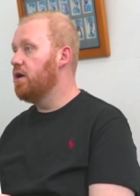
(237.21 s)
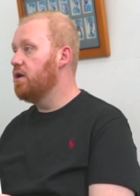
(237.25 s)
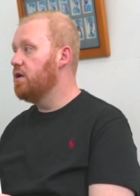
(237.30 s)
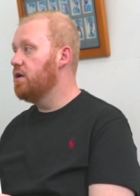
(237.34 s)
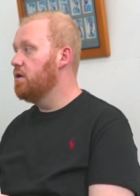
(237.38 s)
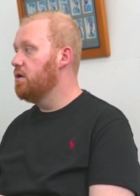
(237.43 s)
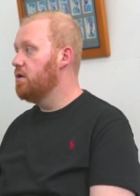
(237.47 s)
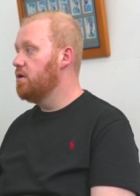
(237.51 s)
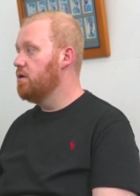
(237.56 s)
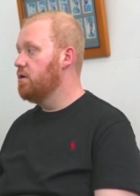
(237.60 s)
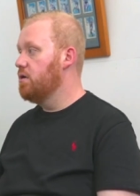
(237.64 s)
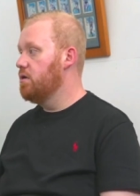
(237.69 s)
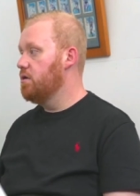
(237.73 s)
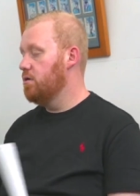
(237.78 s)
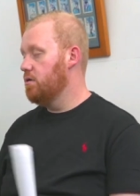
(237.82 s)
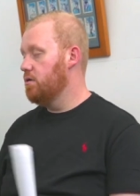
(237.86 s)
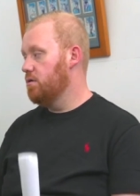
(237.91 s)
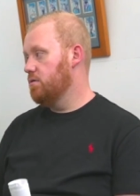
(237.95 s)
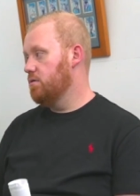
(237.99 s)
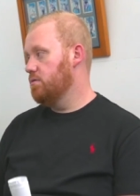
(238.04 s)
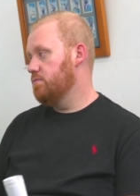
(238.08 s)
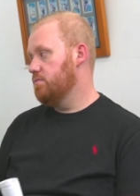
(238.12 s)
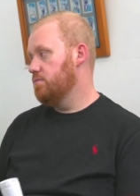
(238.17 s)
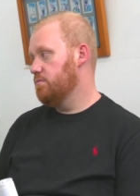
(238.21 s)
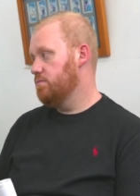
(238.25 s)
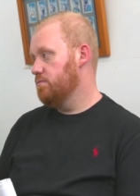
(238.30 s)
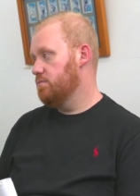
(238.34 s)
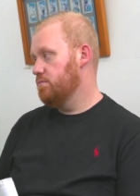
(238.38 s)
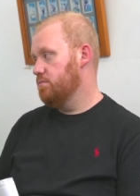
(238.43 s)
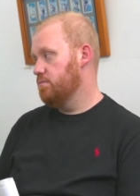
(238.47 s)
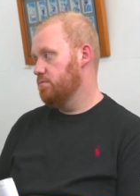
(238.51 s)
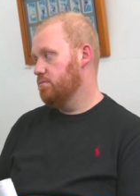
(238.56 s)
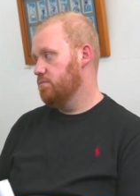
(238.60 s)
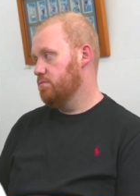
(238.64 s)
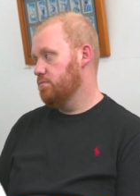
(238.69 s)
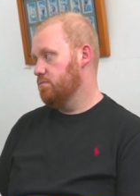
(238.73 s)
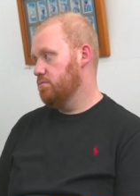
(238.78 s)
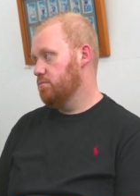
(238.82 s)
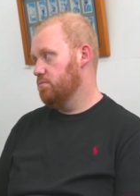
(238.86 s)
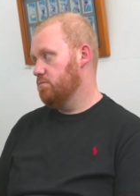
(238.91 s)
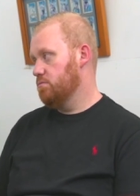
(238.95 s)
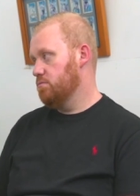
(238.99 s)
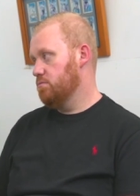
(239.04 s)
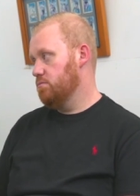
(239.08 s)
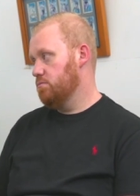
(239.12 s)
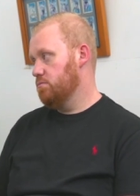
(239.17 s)
Is the NRL the first
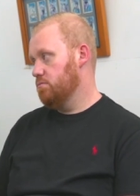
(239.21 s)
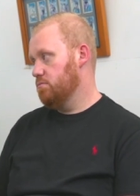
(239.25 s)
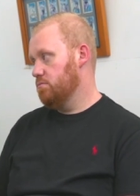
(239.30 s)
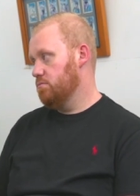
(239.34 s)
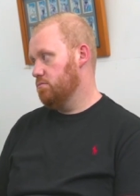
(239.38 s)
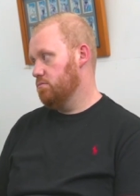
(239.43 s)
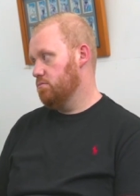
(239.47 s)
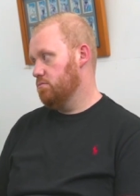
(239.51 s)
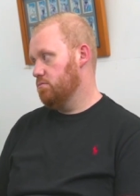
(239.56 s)
professional